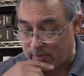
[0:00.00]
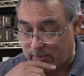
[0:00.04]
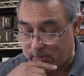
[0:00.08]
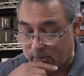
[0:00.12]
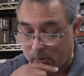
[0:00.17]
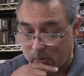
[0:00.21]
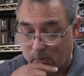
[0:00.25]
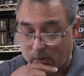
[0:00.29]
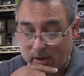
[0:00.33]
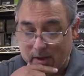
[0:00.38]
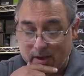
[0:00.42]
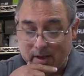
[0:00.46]

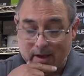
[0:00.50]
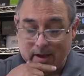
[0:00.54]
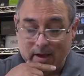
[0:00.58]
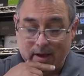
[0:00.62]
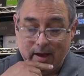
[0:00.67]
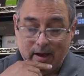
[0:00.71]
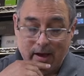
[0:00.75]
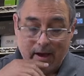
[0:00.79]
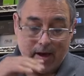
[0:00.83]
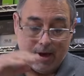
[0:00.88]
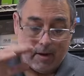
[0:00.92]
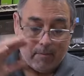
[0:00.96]
So
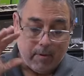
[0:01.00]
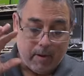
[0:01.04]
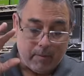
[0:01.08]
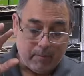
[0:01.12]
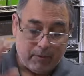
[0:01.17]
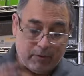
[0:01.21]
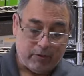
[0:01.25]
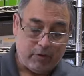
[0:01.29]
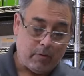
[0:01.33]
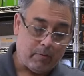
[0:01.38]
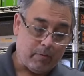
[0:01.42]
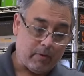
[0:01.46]
I'm
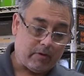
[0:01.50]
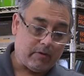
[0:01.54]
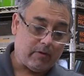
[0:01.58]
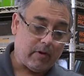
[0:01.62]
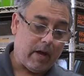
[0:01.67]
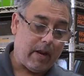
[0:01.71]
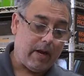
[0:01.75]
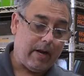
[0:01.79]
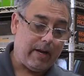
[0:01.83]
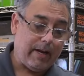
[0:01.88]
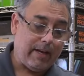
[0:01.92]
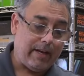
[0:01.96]
super
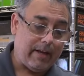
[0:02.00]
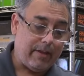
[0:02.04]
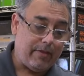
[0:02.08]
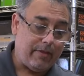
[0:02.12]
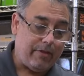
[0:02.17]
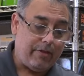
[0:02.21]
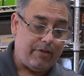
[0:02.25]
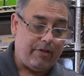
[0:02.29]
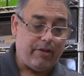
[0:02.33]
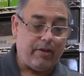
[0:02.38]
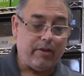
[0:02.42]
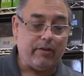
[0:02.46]
excited to get
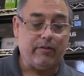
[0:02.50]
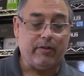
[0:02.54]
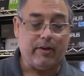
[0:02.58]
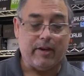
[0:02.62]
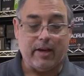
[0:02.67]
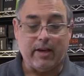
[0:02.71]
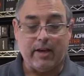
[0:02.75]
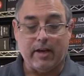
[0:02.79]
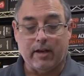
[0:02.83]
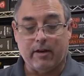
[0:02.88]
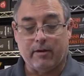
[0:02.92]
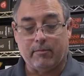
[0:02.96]
this
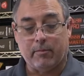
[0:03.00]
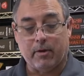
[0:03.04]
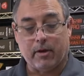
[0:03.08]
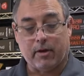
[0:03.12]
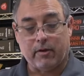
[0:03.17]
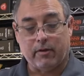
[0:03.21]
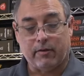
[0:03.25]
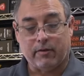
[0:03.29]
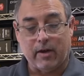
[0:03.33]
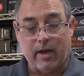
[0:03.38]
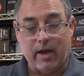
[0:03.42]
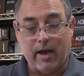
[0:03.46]
in
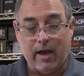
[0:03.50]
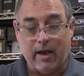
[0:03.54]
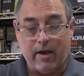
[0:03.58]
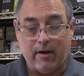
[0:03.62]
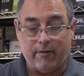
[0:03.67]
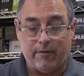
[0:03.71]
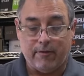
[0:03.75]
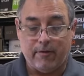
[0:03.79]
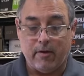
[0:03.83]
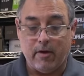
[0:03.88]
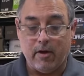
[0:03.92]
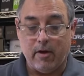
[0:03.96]
because I
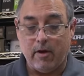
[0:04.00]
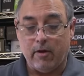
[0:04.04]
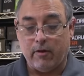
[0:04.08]
have